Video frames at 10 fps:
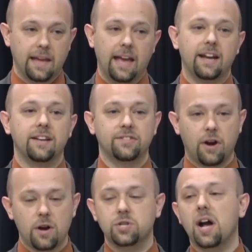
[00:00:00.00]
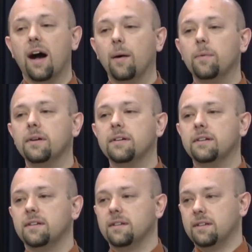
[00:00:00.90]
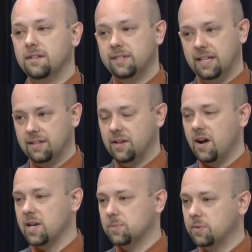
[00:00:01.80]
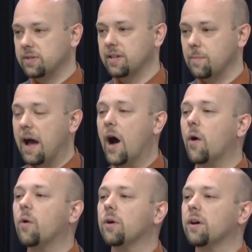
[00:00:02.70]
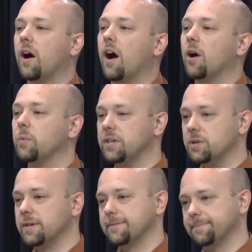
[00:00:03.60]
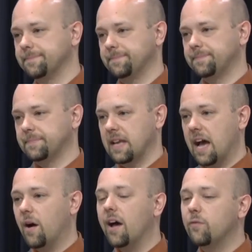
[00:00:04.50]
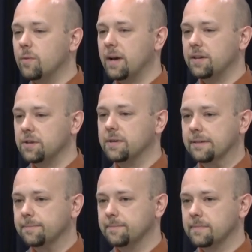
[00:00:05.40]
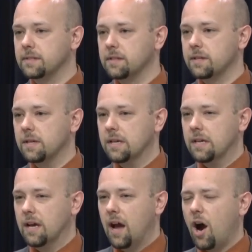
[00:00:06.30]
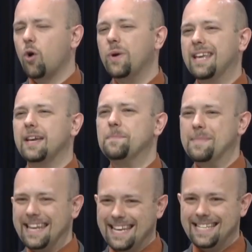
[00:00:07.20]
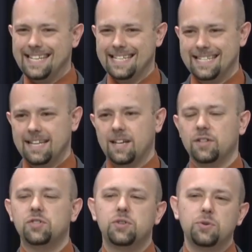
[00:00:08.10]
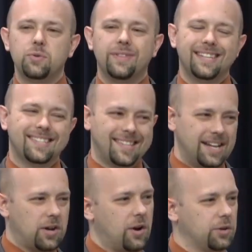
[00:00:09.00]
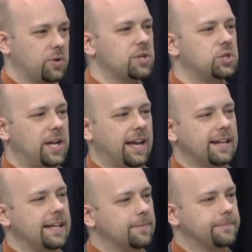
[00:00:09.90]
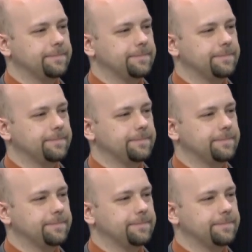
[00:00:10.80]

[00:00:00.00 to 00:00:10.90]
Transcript: And it is our job to get the gospel to them. How are we doing? How have we been doing? Are we committed to this thing called Christianity?